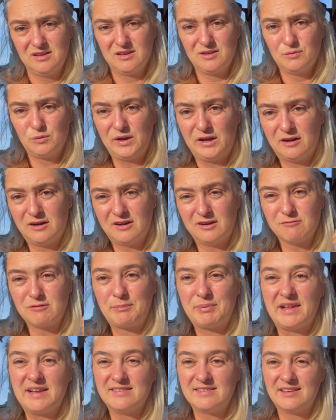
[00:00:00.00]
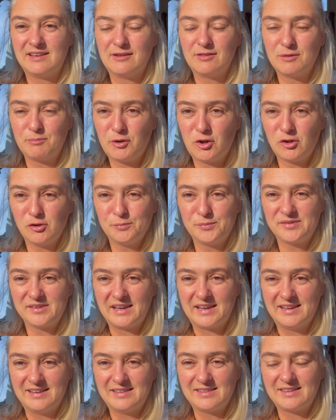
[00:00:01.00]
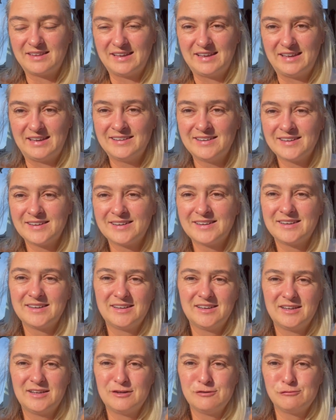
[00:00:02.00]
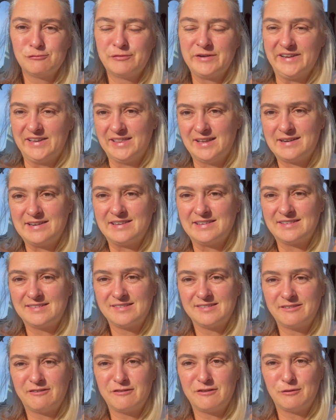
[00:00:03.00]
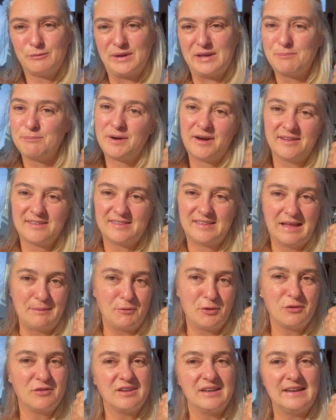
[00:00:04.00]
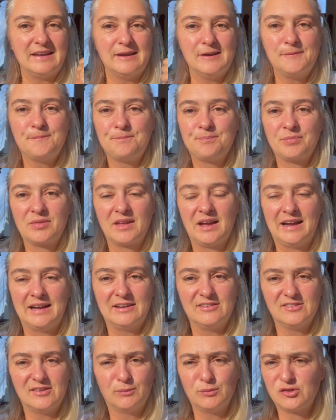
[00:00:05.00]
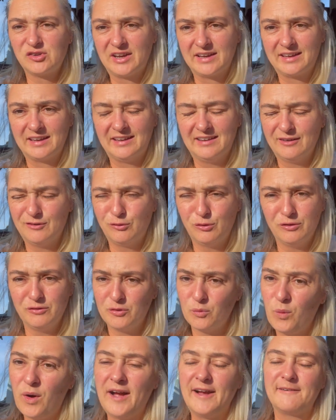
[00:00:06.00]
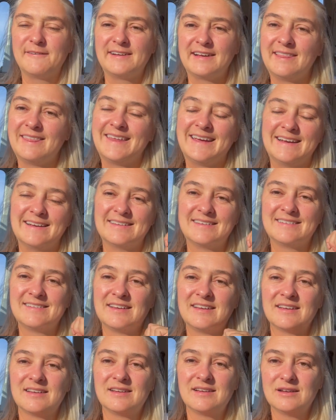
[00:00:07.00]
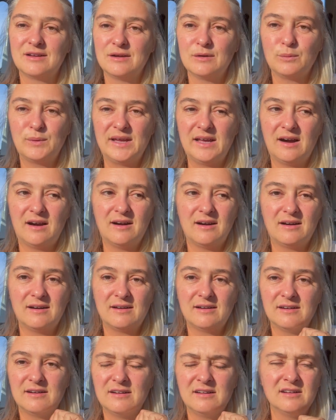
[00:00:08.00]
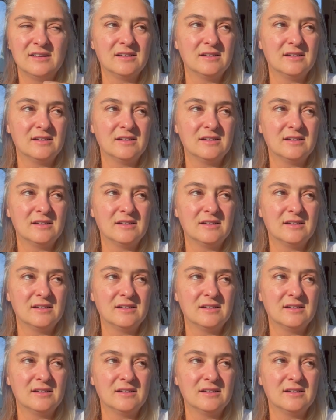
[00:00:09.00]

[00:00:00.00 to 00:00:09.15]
we are replacing the bulbs in the rear lights so that we can pass the MOT and double checking all the wiring and things. We are